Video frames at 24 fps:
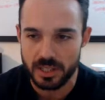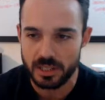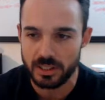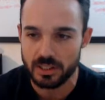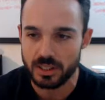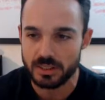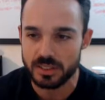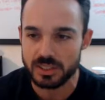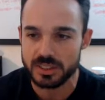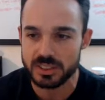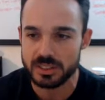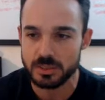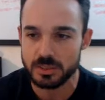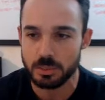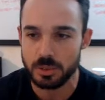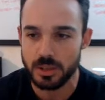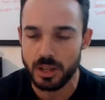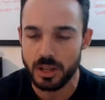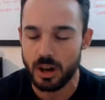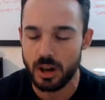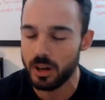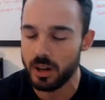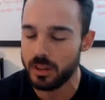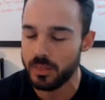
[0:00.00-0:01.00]
on
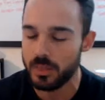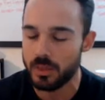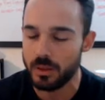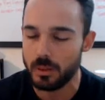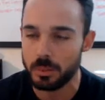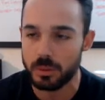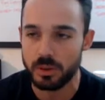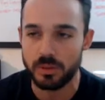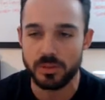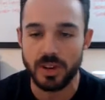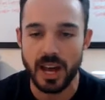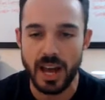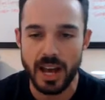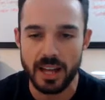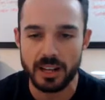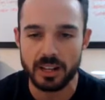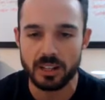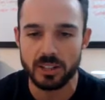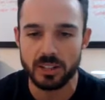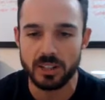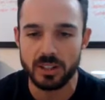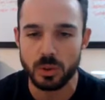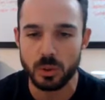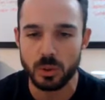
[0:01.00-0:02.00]
the
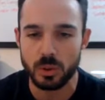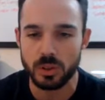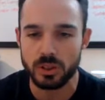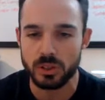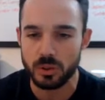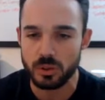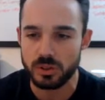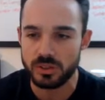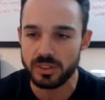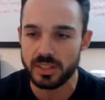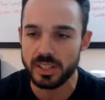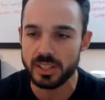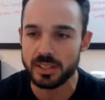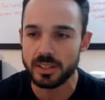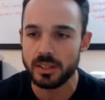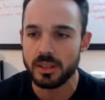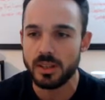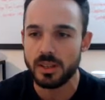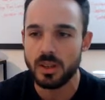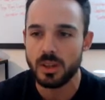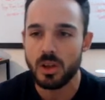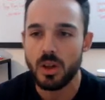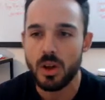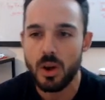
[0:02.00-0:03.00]
provider you're using,
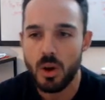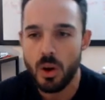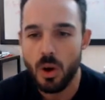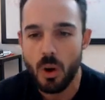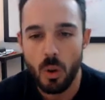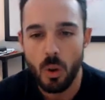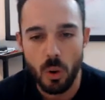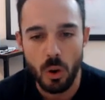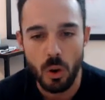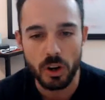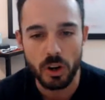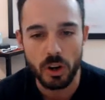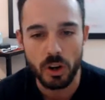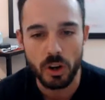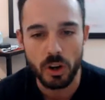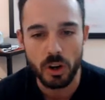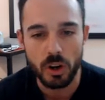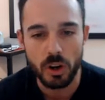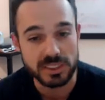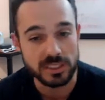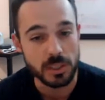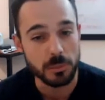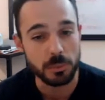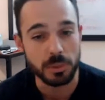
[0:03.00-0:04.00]
or you can
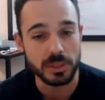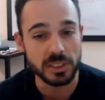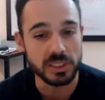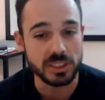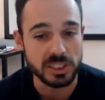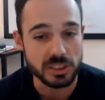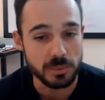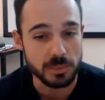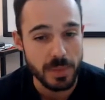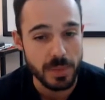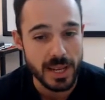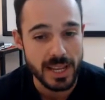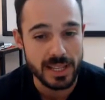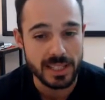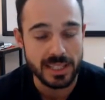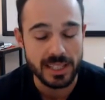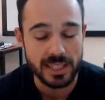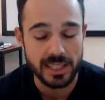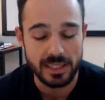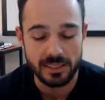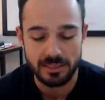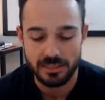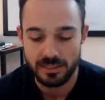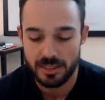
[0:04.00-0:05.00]
simply just make
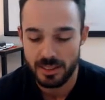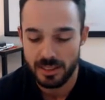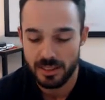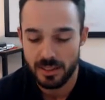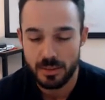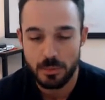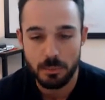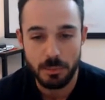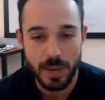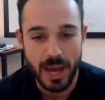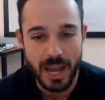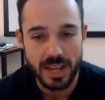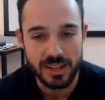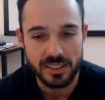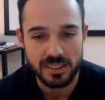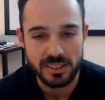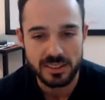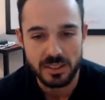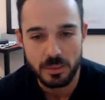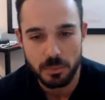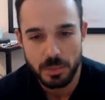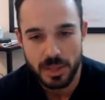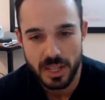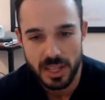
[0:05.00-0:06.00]
it minus
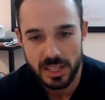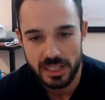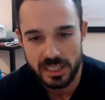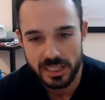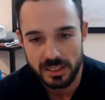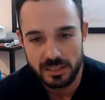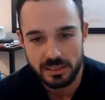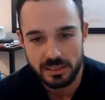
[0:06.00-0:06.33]
a penny